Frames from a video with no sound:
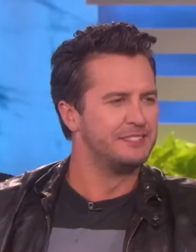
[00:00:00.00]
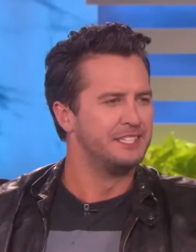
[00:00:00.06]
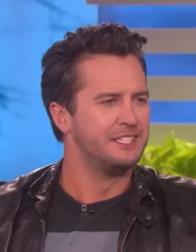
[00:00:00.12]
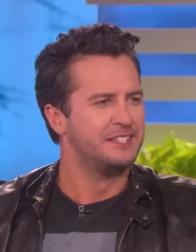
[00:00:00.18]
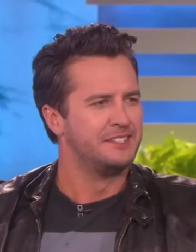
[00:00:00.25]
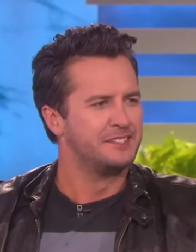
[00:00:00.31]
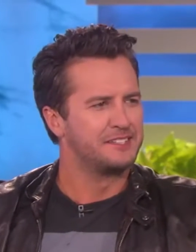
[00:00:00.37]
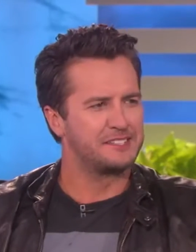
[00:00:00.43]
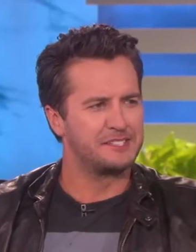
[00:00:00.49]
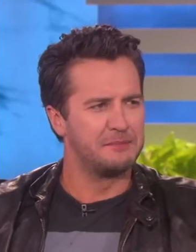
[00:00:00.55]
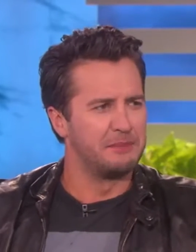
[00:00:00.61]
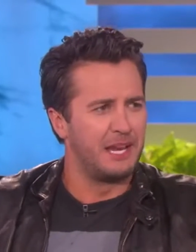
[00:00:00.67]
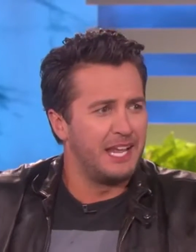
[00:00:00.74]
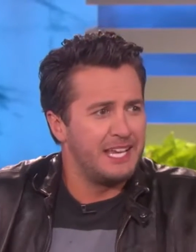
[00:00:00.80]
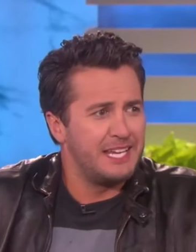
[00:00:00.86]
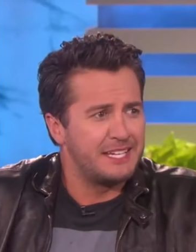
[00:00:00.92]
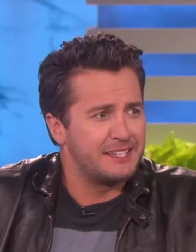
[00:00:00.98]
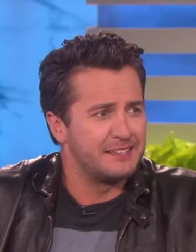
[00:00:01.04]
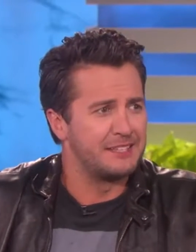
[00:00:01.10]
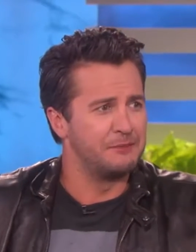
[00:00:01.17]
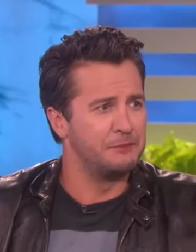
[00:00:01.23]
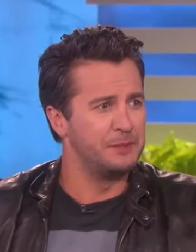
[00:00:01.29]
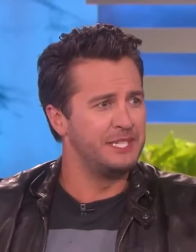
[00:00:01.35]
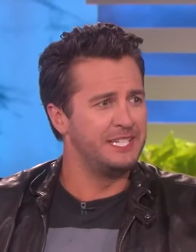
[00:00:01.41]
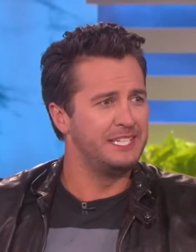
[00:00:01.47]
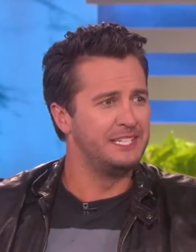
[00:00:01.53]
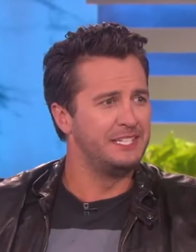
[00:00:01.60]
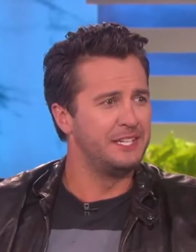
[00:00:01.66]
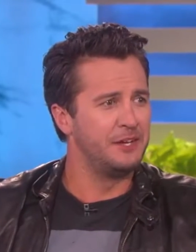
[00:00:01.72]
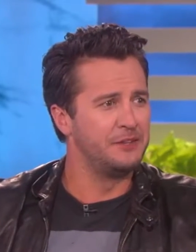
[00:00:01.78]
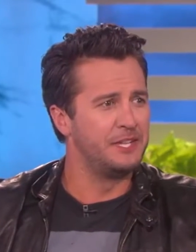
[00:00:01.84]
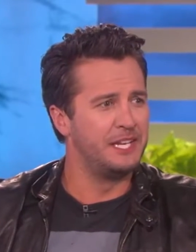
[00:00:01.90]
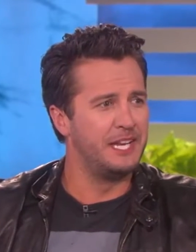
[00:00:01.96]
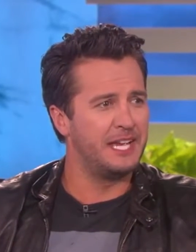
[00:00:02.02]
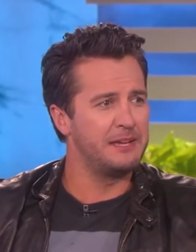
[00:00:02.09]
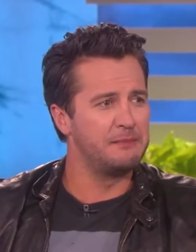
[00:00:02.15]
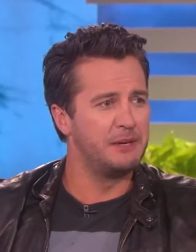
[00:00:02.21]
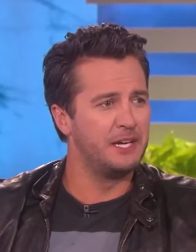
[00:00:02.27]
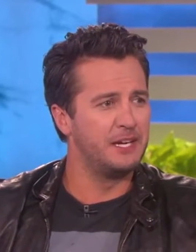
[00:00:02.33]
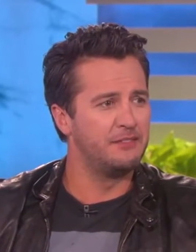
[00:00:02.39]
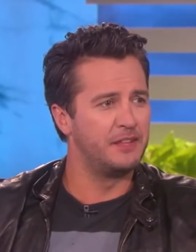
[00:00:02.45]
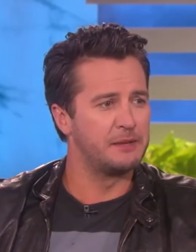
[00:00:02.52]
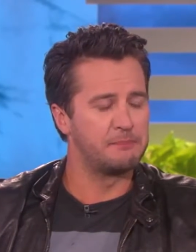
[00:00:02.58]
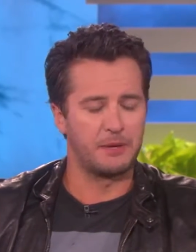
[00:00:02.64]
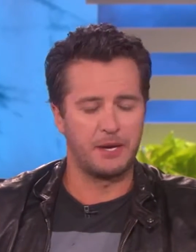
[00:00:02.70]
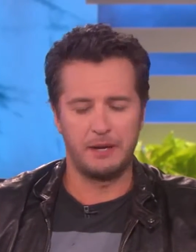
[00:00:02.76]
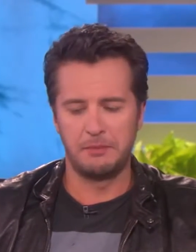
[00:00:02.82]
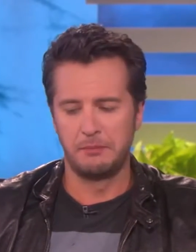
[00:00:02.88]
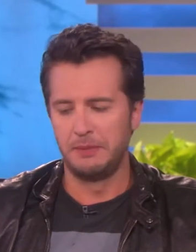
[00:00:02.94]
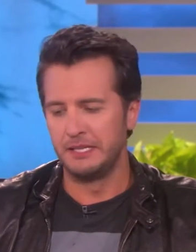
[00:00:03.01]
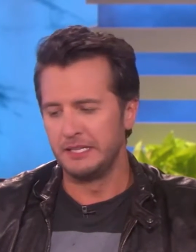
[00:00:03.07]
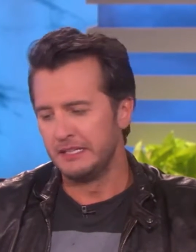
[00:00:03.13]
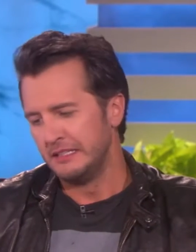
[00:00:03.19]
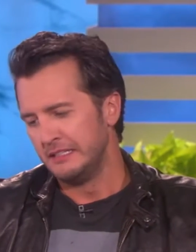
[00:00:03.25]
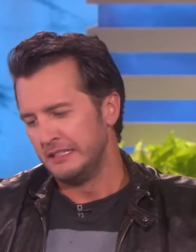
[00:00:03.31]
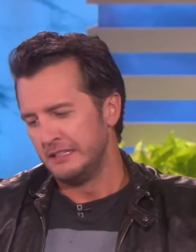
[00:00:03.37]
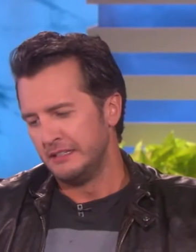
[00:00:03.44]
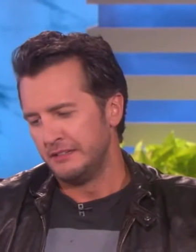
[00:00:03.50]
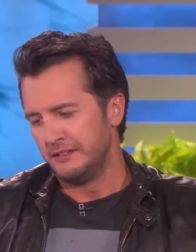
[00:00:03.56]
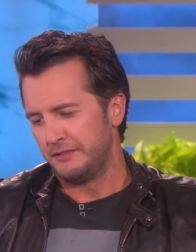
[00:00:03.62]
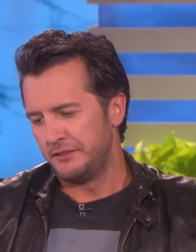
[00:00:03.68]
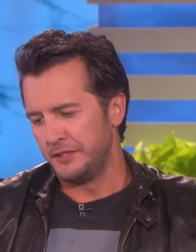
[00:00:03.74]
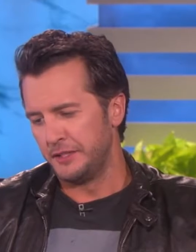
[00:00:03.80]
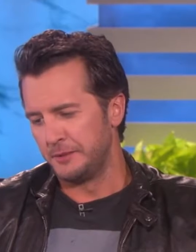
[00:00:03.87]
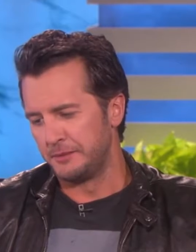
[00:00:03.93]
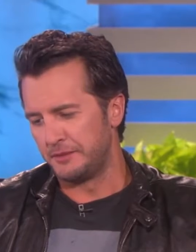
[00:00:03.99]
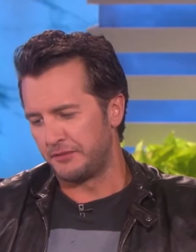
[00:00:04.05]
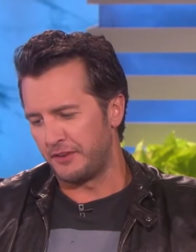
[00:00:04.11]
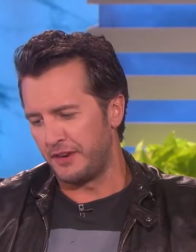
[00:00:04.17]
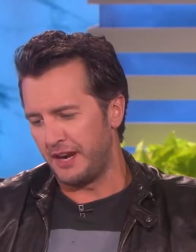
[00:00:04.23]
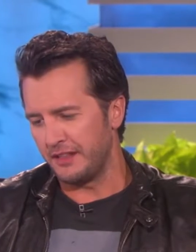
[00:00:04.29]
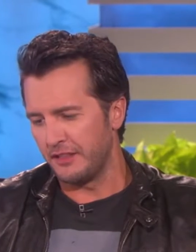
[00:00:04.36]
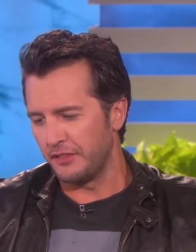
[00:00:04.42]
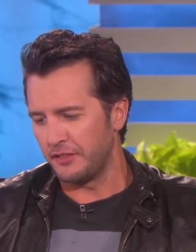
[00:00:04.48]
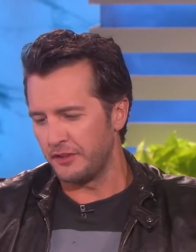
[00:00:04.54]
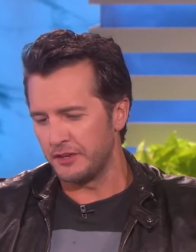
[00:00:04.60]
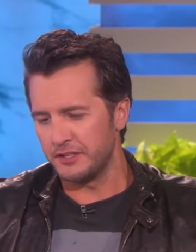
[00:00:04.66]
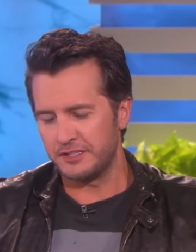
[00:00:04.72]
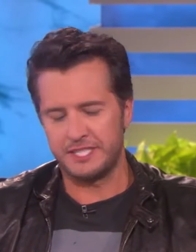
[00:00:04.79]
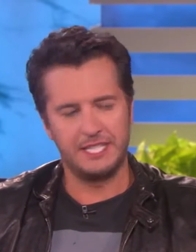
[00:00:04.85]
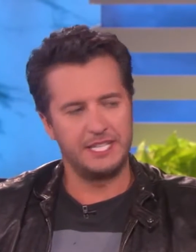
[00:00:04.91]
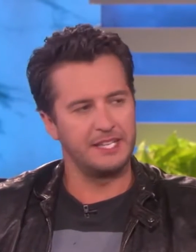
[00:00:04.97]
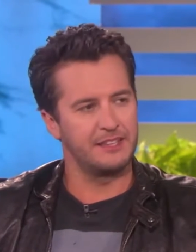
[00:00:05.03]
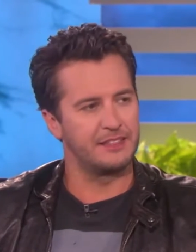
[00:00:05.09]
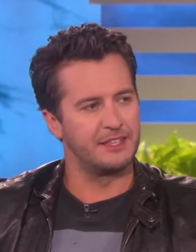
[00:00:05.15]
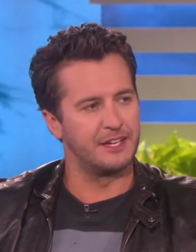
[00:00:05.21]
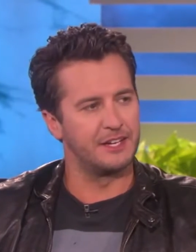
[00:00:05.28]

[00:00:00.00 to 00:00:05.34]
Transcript: cabin up in some lake that we didn't know the name of. They probably filmed